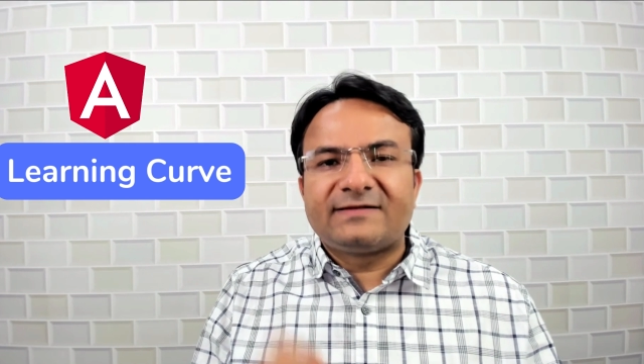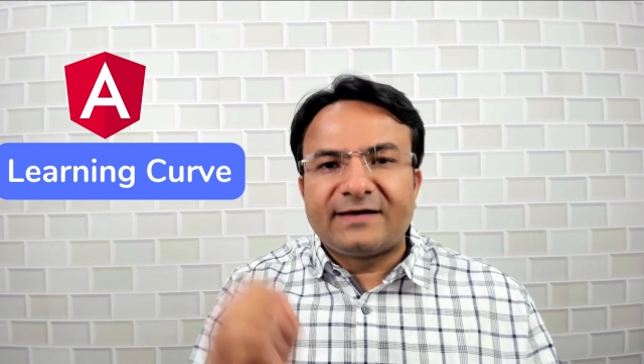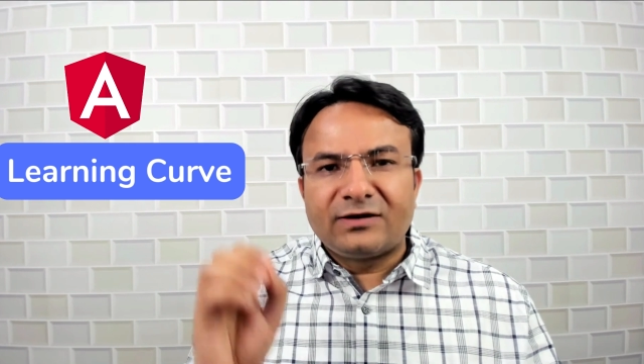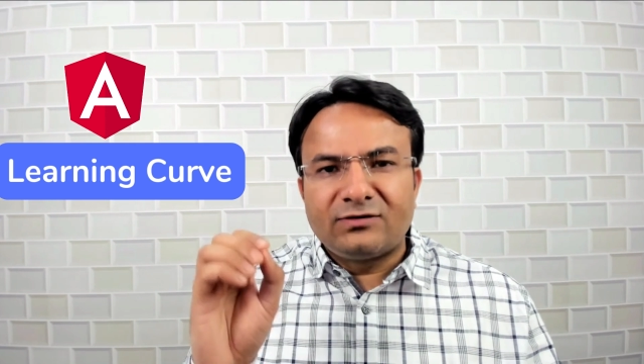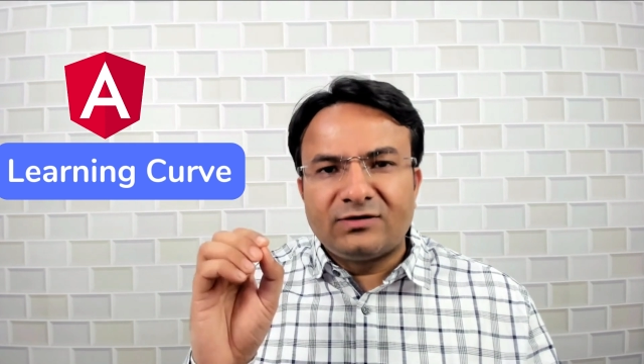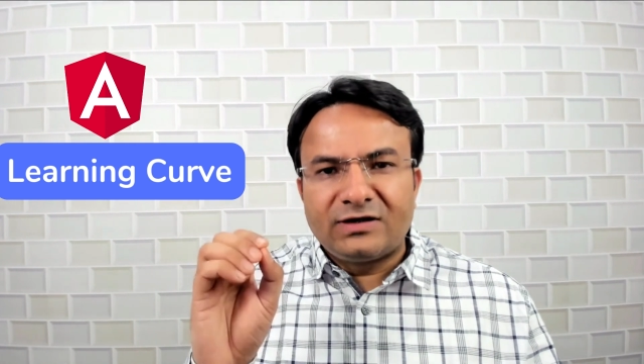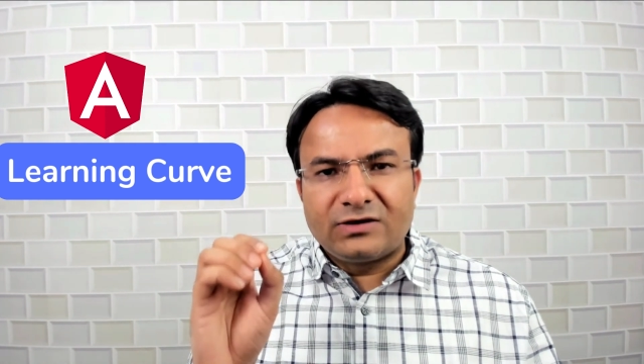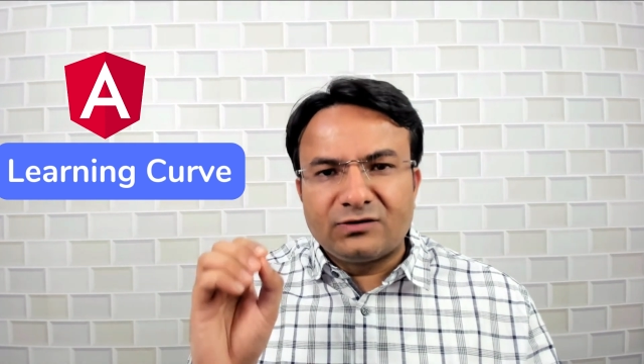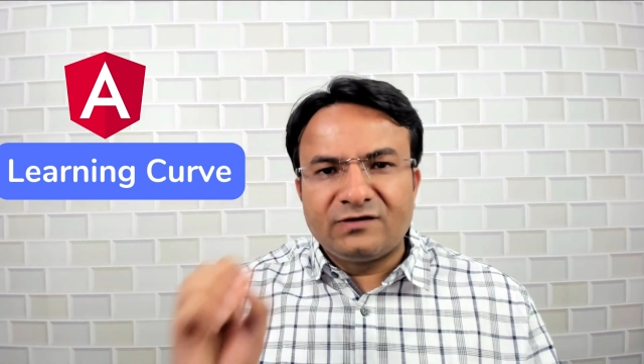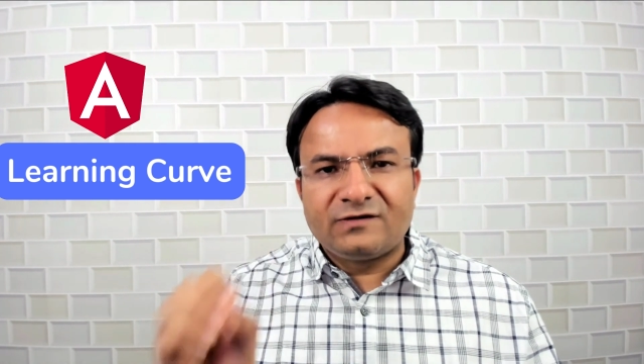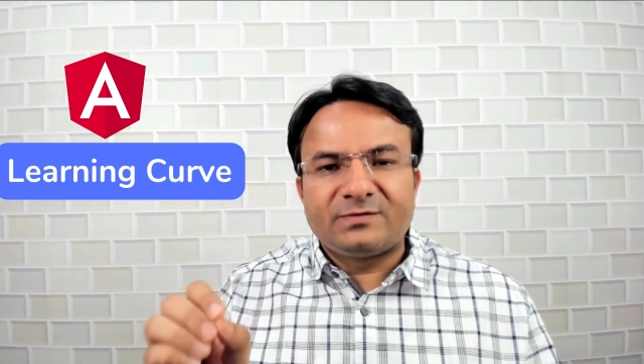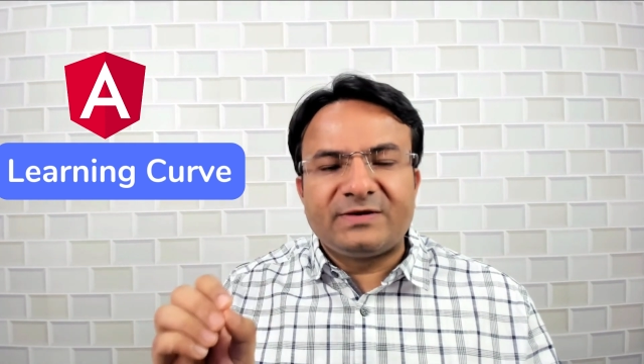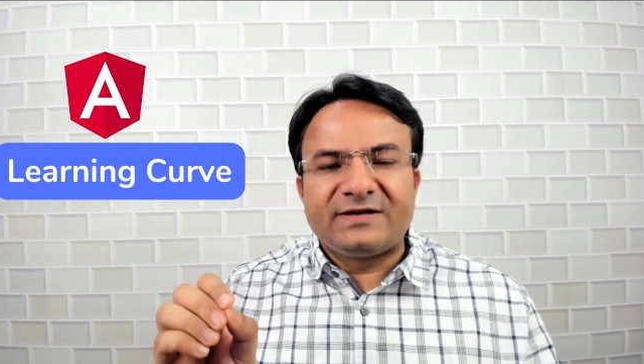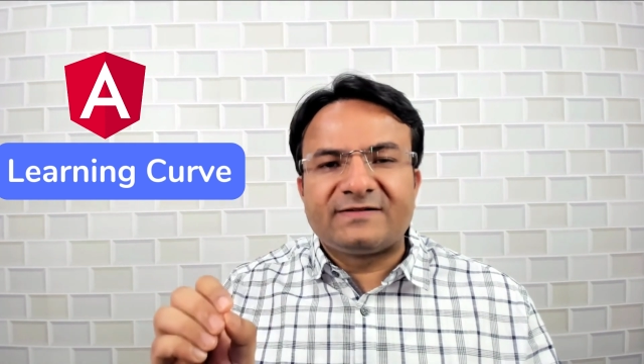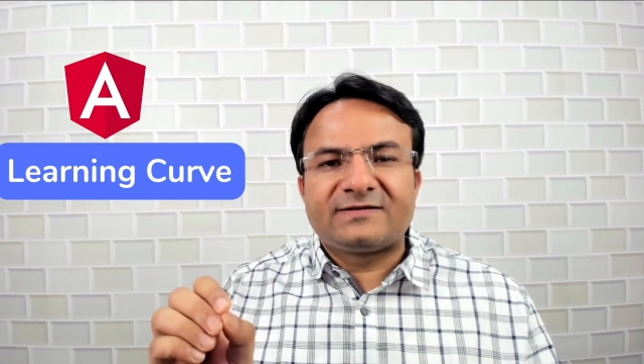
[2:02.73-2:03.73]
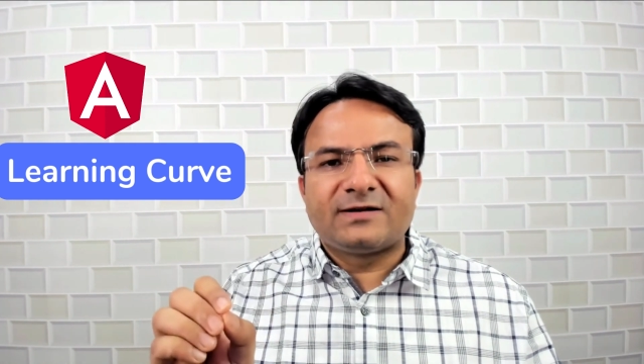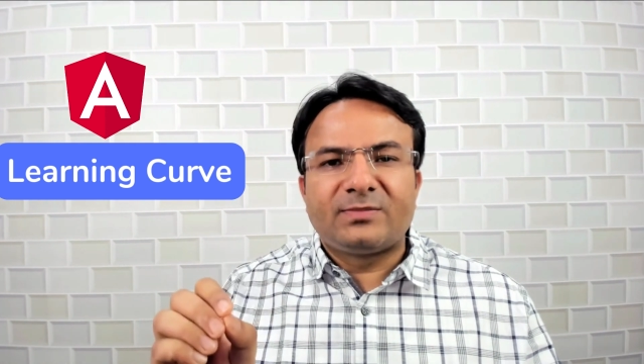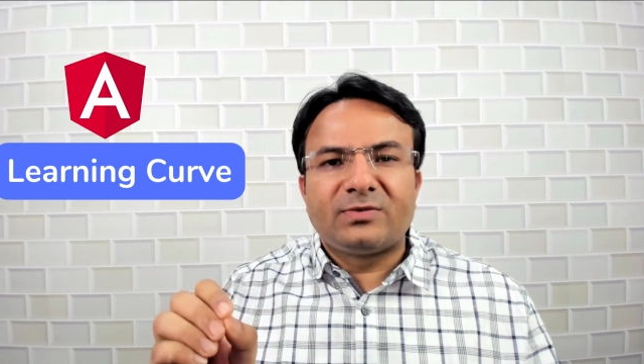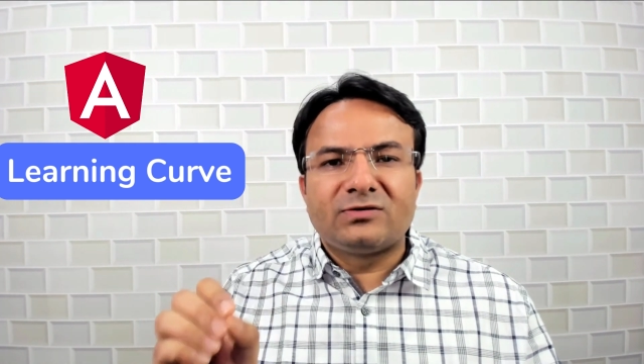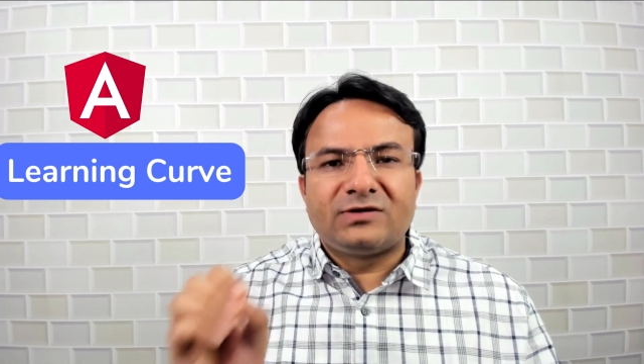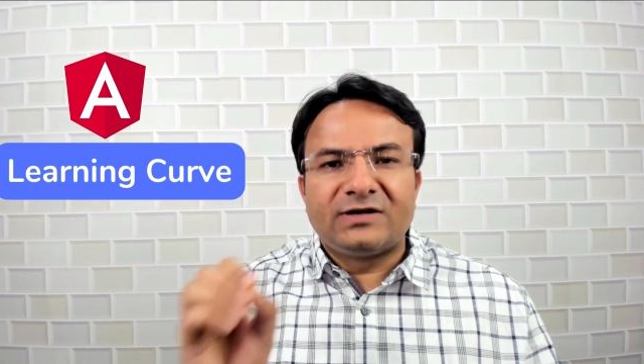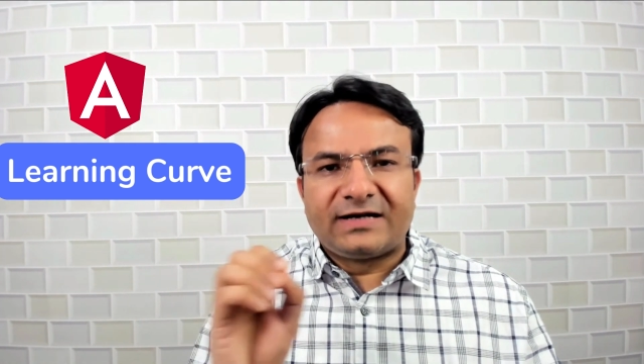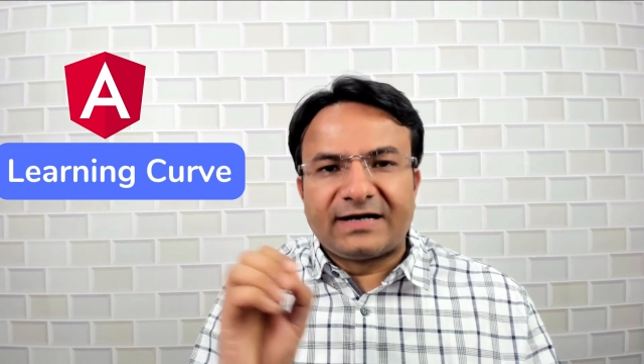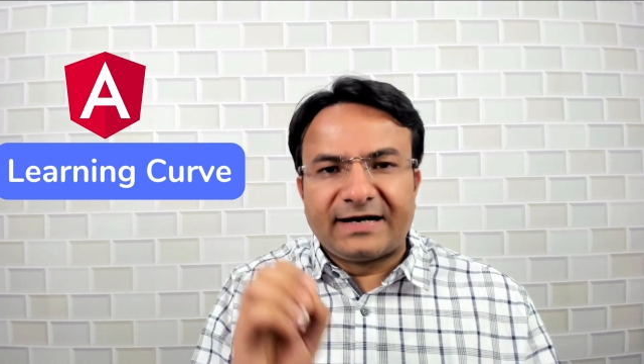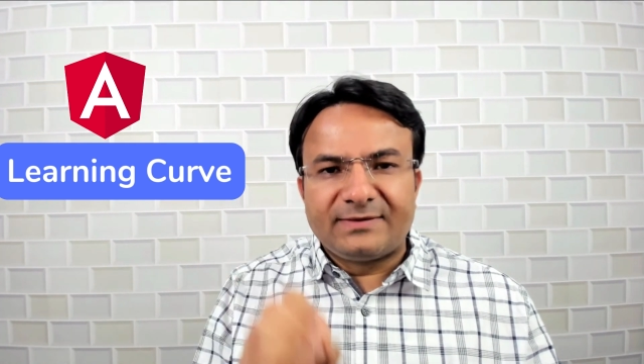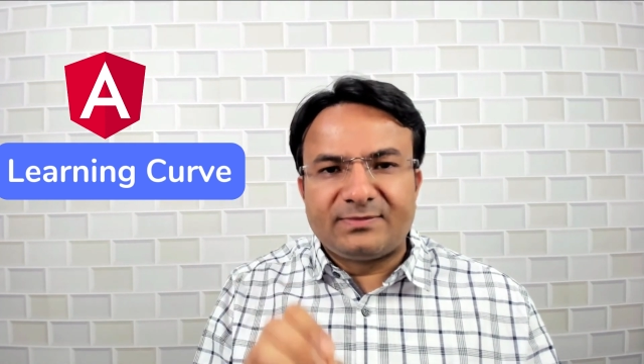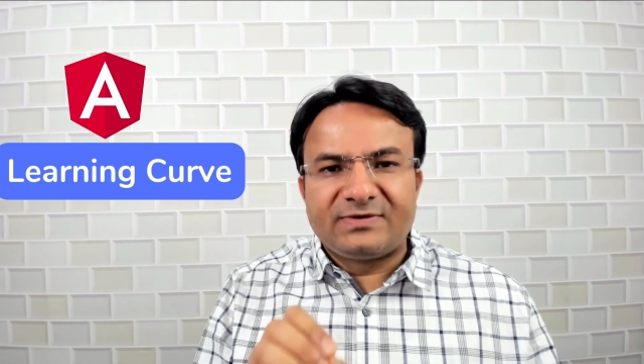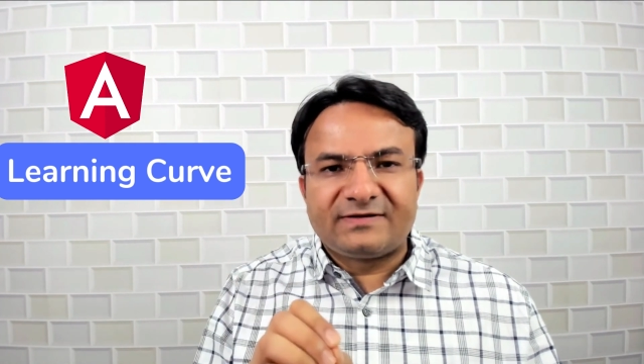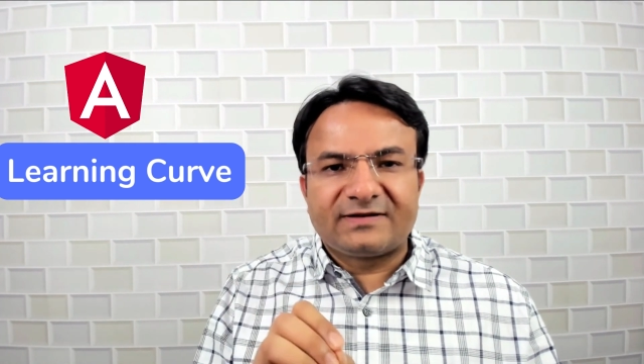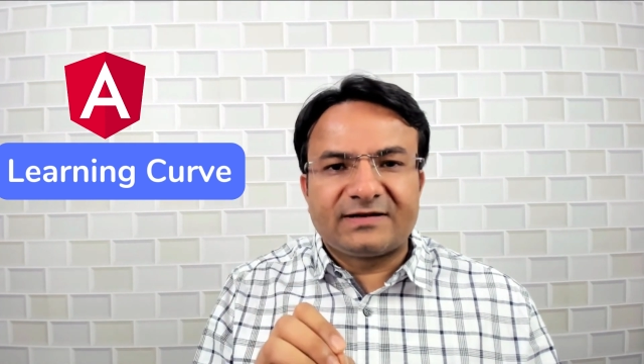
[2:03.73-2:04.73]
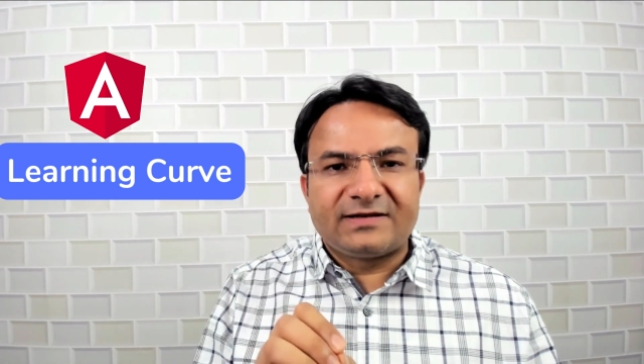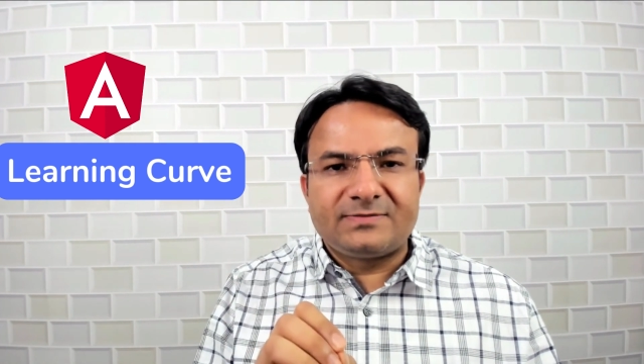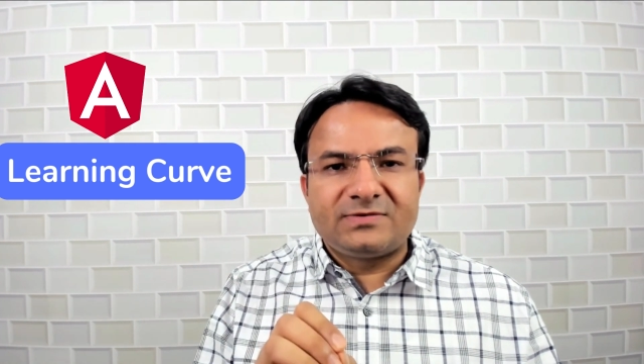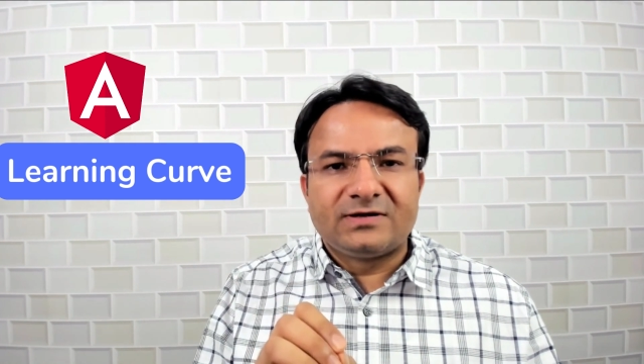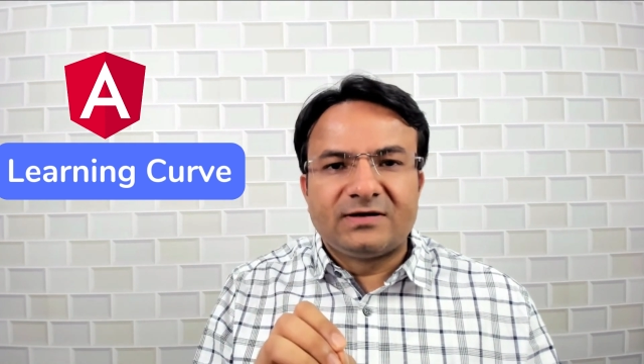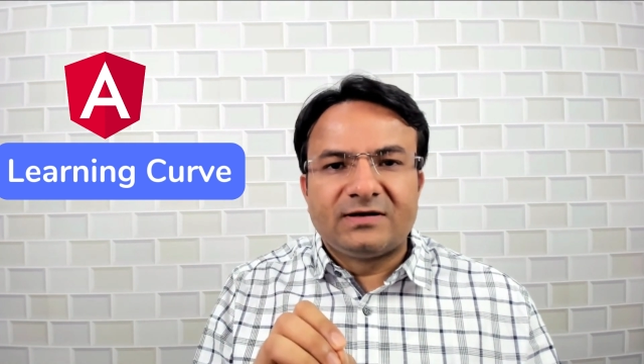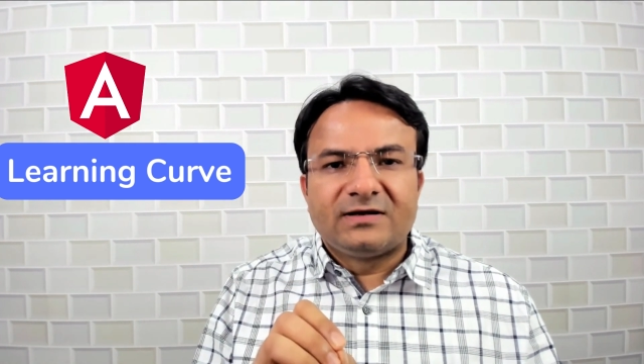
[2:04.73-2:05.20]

Angular 2 is based upon the TypeScript